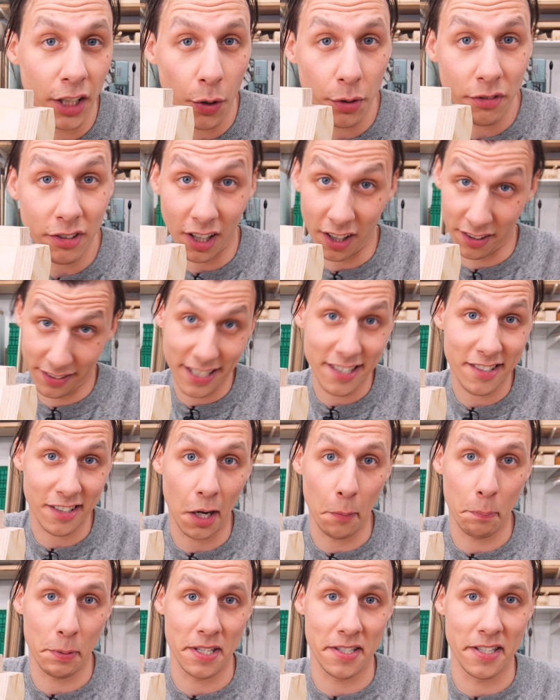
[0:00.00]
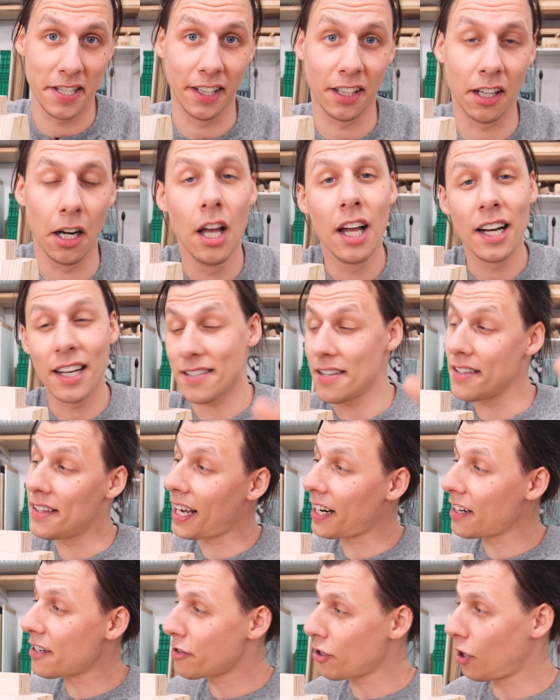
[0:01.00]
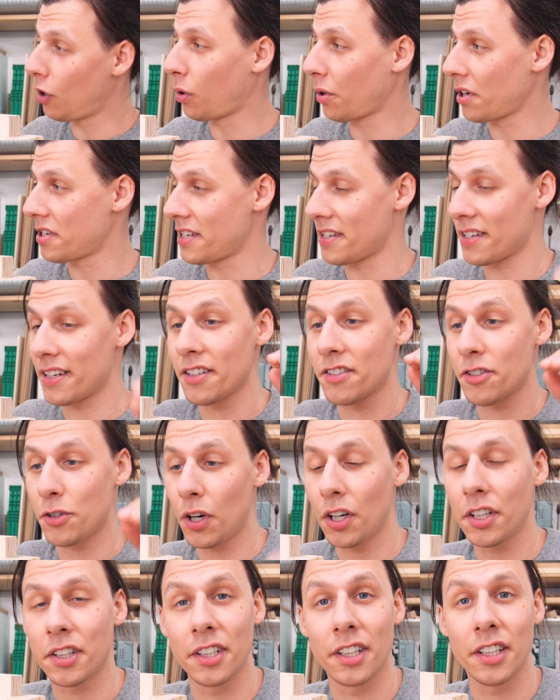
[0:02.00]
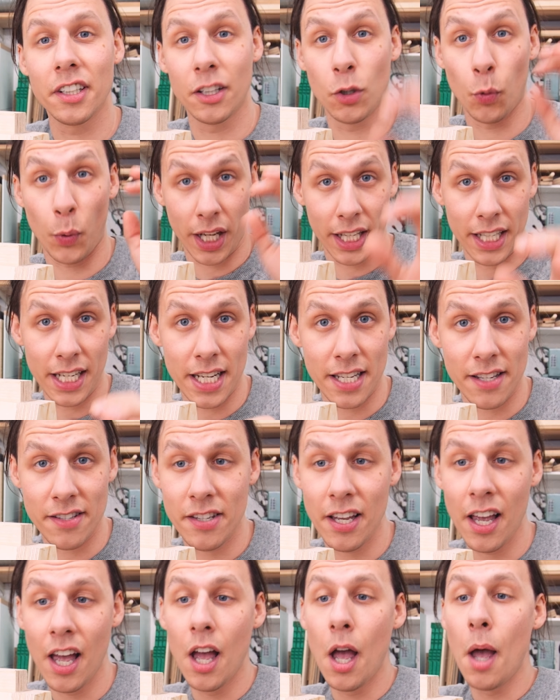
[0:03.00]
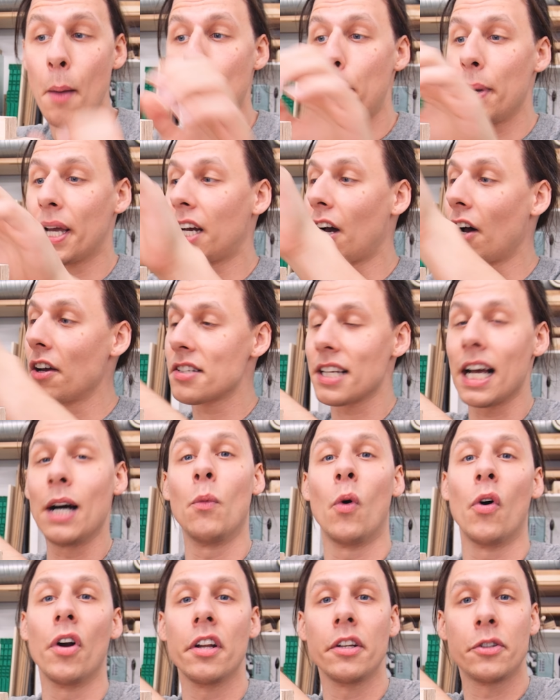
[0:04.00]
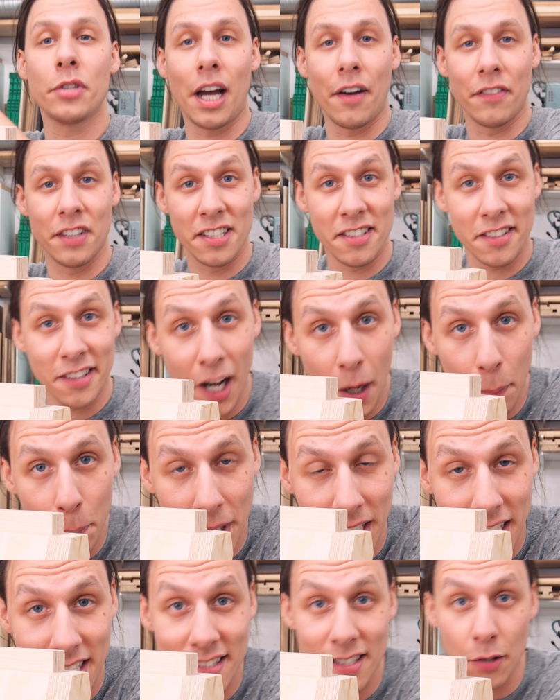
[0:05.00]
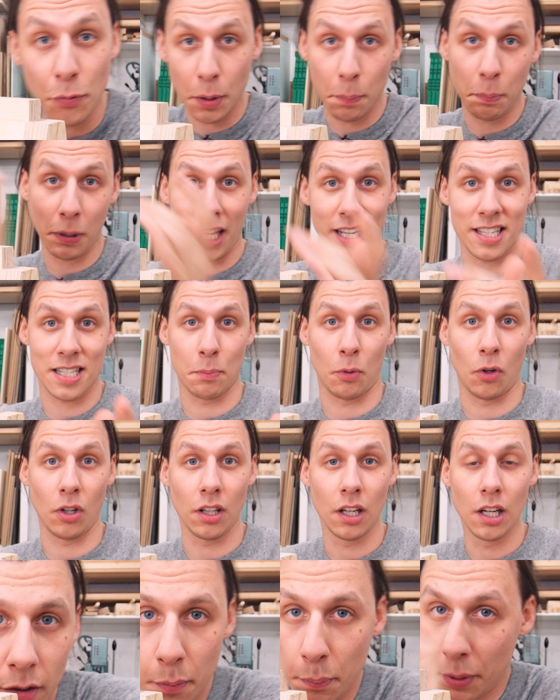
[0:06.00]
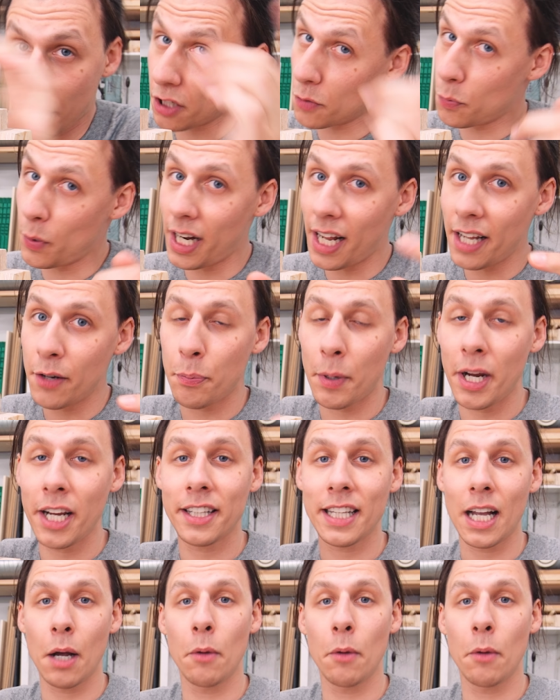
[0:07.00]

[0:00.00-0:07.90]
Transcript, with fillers: note on this top piece here. This entire sawhorse is constructed the way it is because I wanted to have this top piece replaceable. Because when I break